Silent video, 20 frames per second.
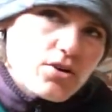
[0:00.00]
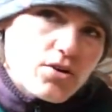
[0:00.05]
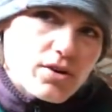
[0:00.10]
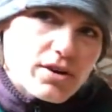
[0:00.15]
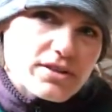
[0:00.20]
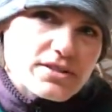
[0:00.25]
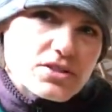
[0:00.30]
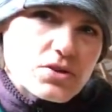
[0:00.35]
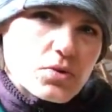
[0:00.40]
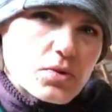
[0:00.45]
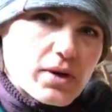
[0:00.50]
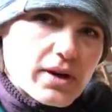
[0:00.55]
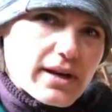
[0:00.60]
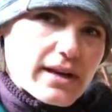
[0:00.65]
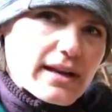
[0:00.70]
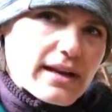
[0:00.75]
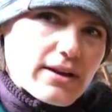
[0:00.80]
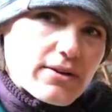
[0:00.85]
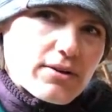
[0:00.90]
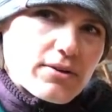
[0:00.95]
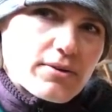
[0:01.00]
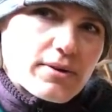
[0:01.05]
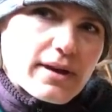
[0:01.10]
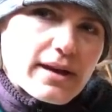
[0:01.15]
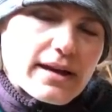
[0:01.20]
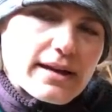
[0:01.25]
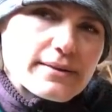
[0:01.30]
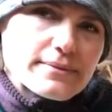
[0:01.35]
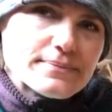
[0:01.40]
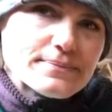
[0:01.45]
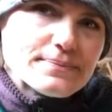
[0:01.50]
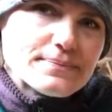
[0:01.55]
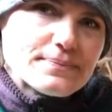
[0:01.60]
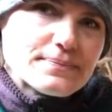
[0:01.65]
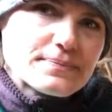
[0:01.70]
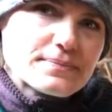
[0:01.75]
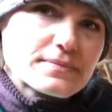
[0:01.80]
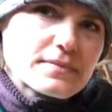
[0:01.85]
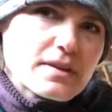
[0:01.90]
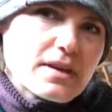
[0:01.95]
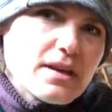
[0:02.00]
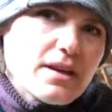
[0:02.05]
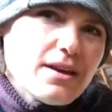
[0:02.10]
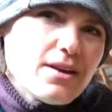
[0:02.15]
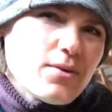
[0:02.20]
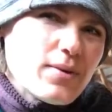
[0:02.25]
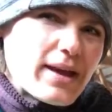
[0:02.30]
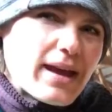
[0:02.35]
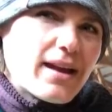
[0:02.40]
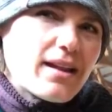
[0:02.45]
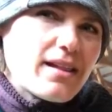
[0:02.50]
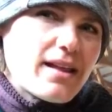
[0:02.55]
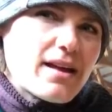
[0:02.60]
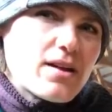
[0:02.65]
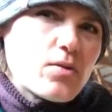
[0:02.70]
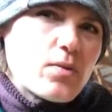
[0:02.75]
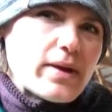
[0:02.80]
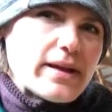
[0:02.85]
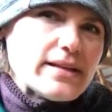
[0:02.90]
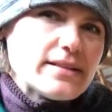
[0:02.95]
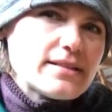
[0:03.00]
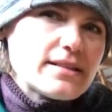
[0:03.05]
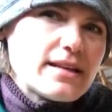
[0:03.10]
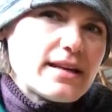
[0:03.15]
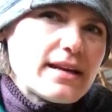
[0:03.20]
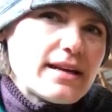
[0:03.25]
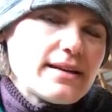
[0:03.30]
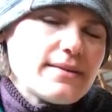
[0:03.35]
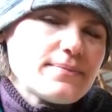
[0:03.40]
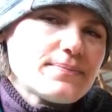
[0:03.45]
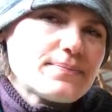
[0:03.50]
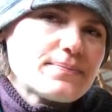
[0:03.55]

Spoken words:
or is it working out okay? We got a lot of wind today.